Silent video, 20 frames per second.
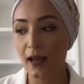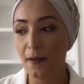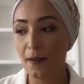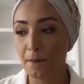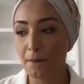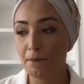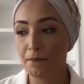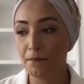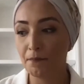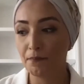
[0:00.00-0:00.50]
How
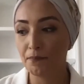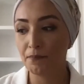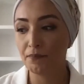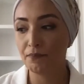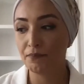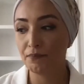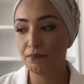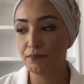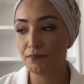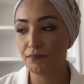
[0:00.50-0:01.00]
many of
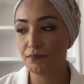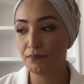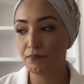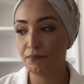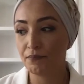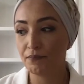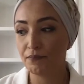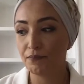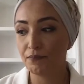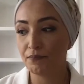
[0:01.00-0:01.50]
those
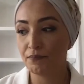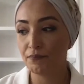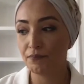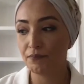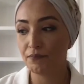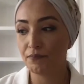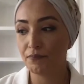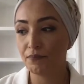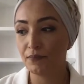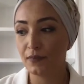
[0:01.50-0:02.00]
were
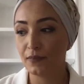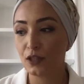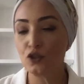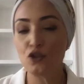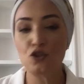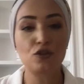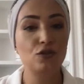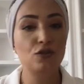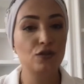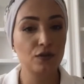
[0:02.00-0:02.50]

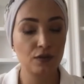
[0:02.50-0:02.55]
townhouses? How